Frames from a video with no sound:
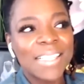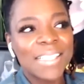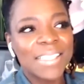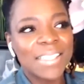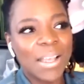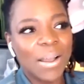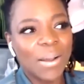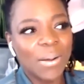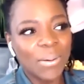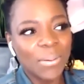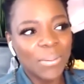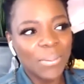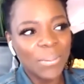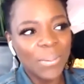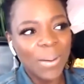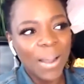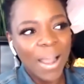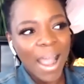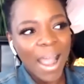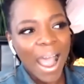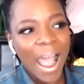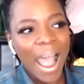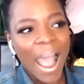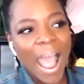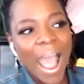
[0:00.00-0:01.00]
So
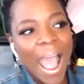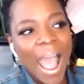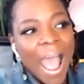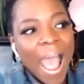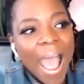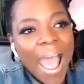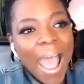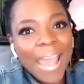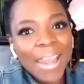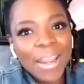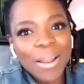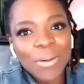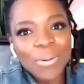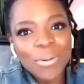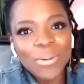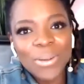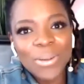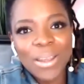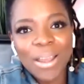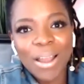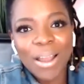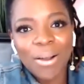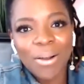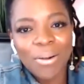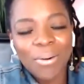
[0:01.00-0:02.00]
I don't
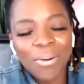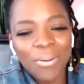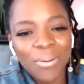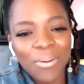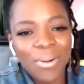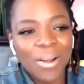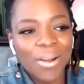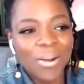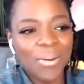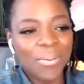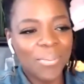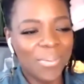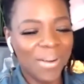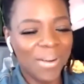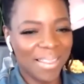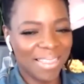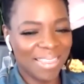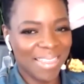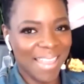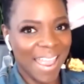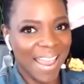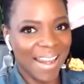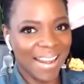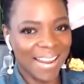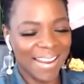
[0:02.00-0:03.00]
know what
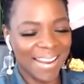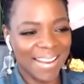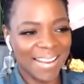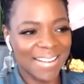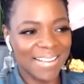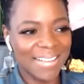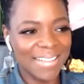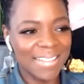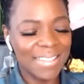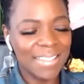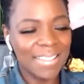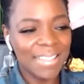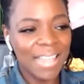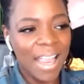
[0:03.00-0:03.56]
that is.